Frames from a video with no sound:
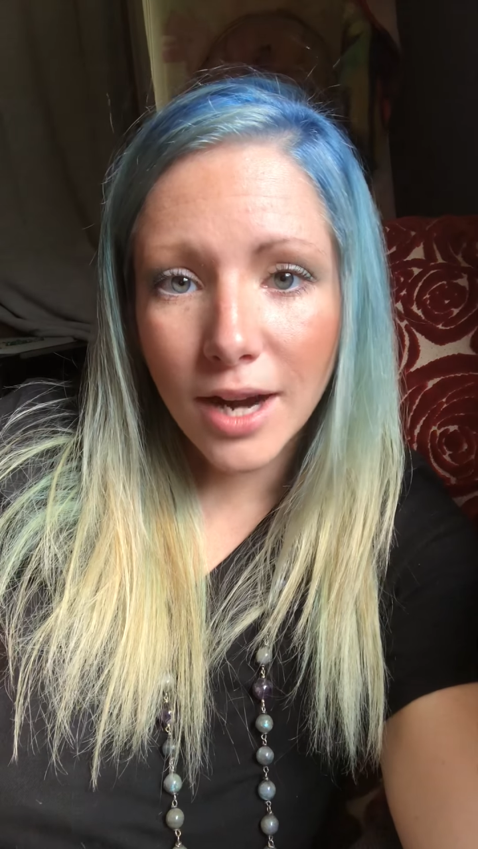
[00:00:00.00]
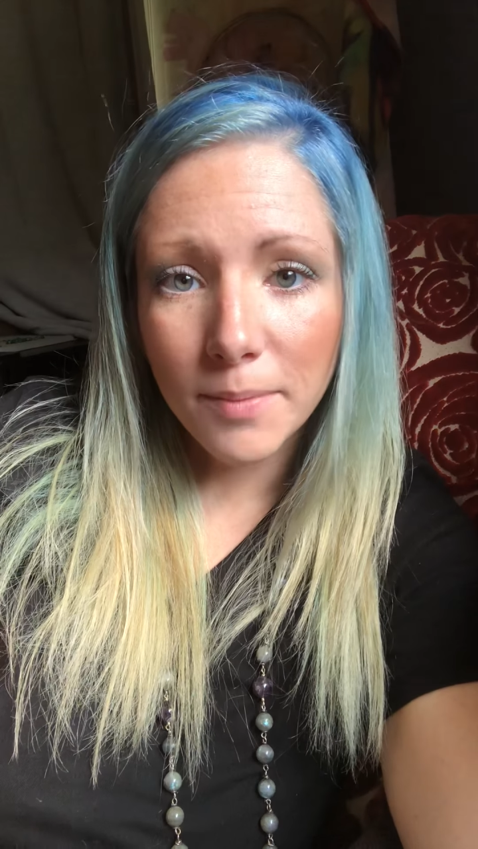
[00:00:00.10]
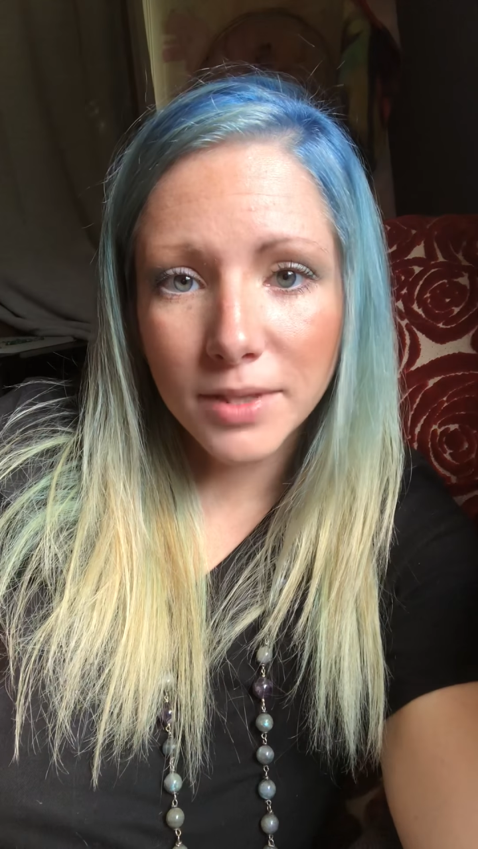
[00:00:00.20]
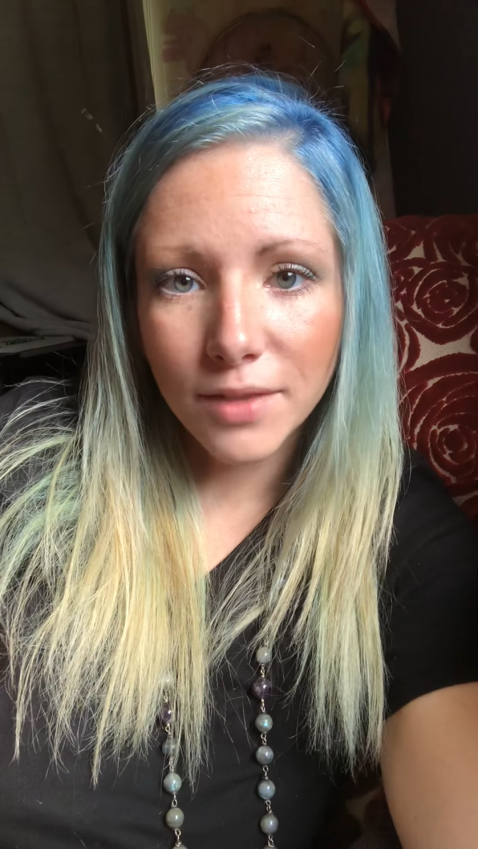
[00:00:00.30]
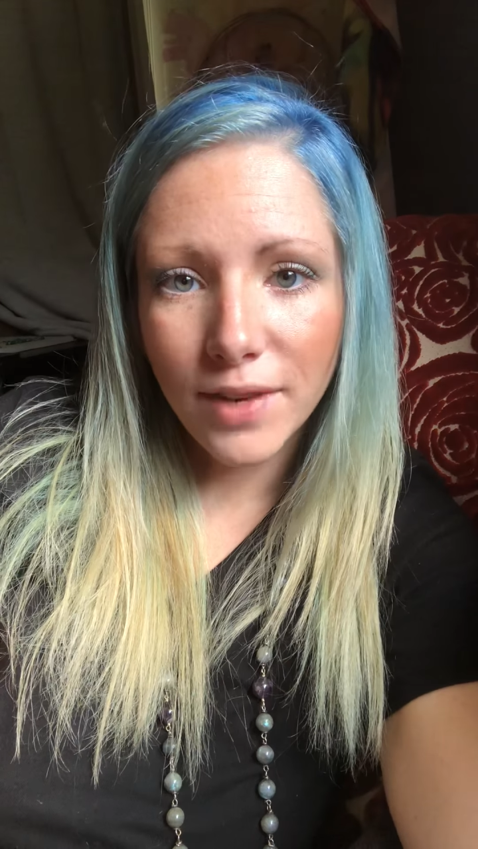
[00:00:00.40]

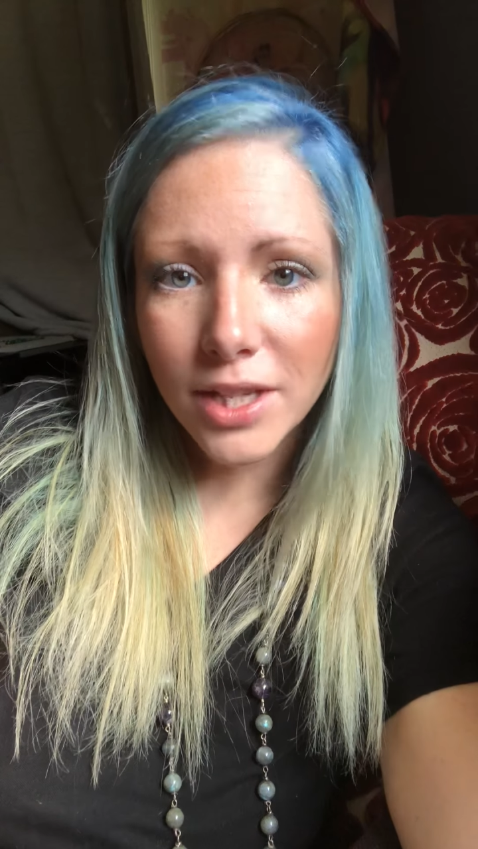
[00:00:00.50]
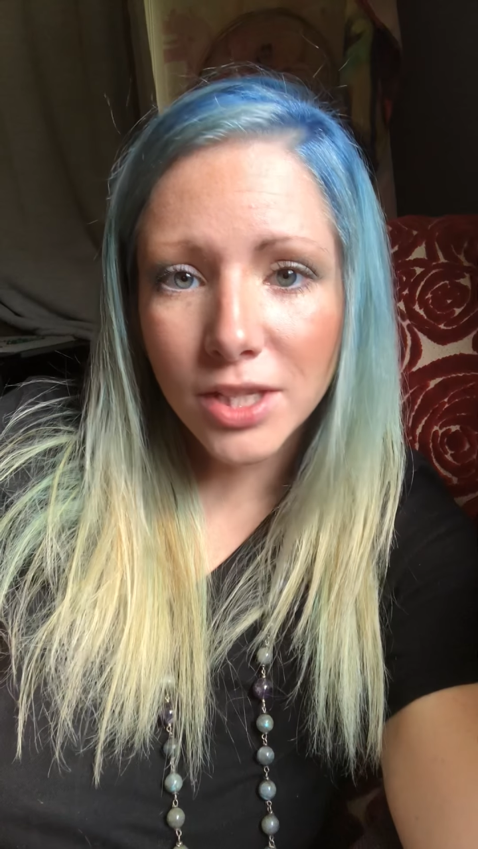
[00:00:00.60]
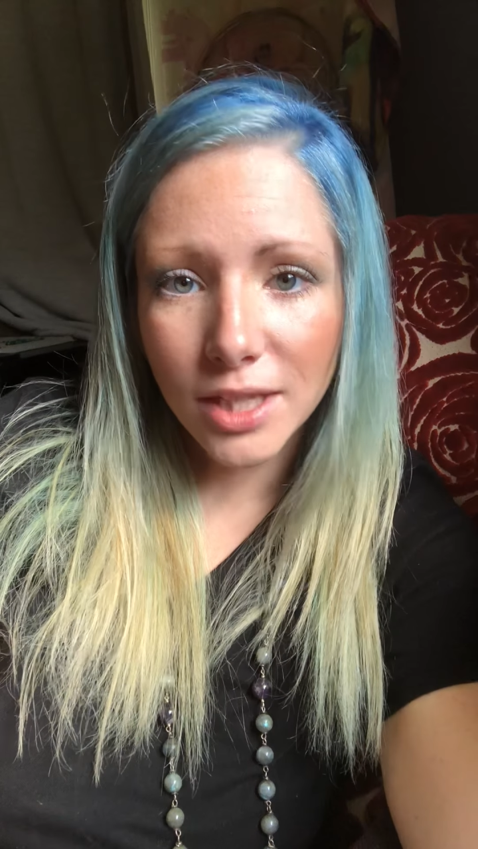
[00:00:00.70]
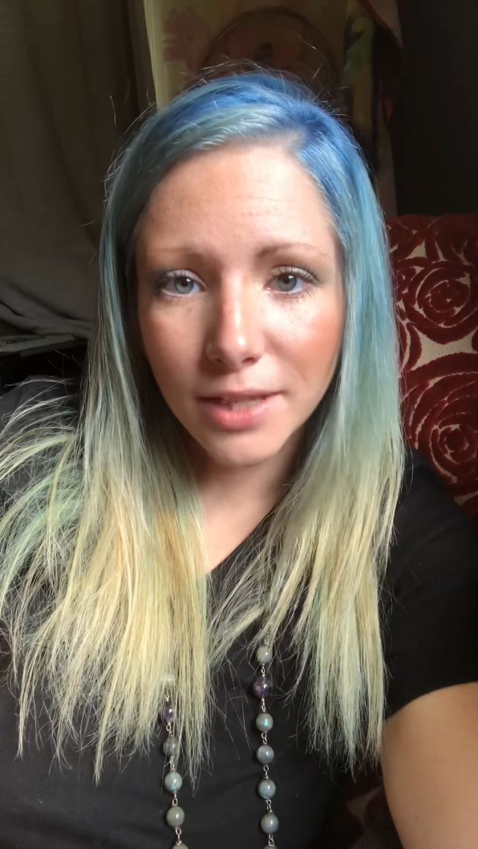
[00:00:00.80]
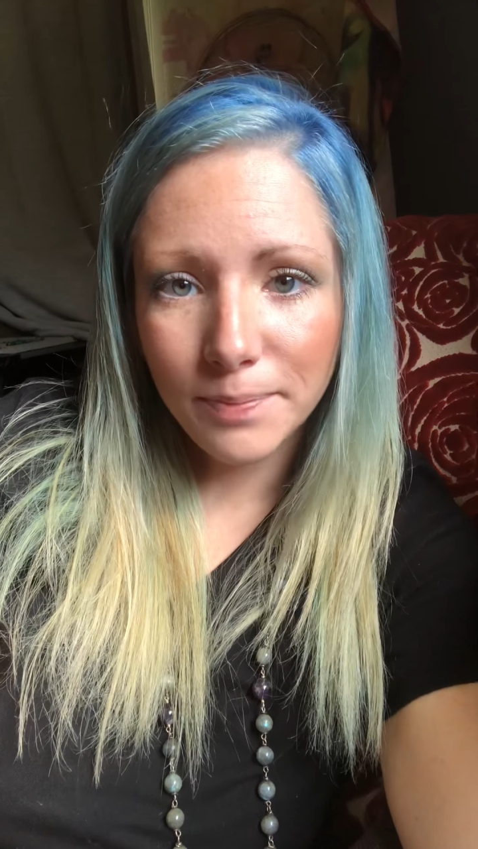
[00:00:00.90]

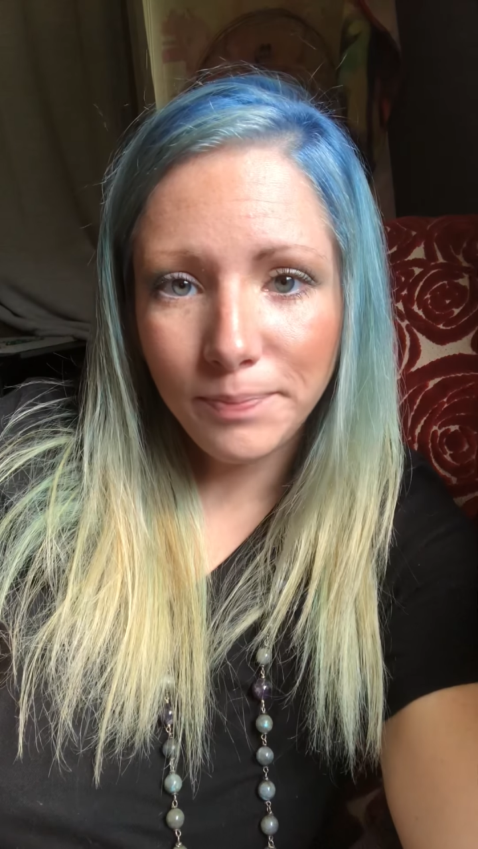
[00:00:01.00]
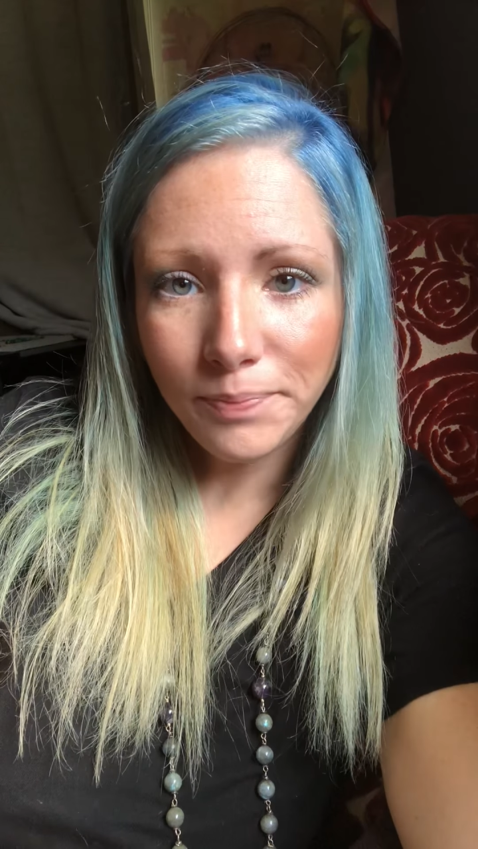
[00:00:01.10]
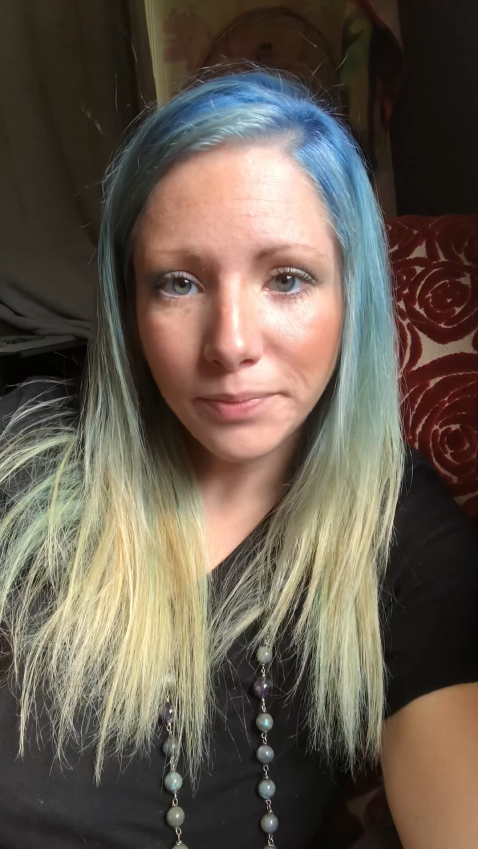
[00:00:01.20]
observation.